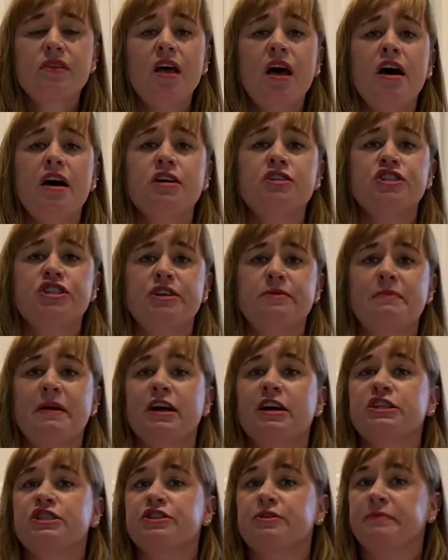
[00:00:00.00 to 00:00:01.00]
Uh, she
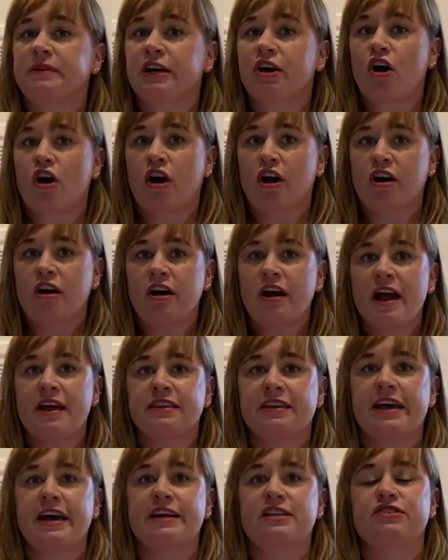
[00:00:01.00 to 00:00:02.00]
married Jimmy Carter
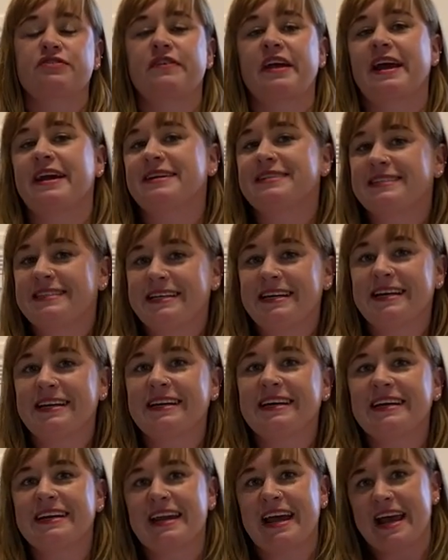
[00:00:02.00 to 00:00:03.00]
at the age of 18
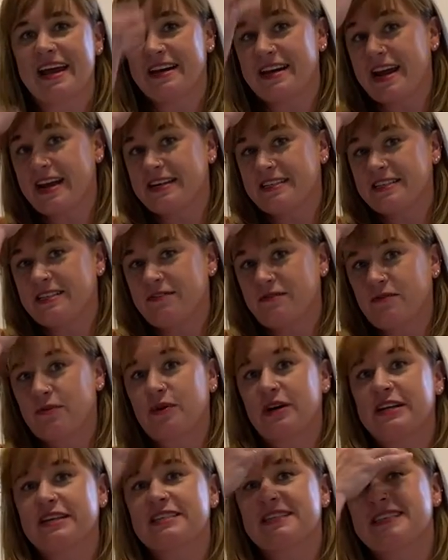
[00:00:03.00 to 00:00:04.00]
in
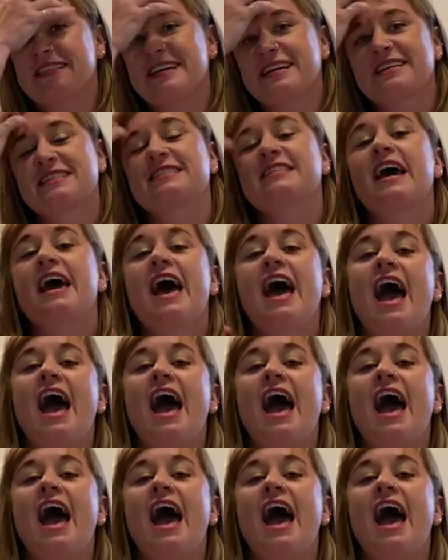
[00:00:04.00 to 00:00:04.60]
1946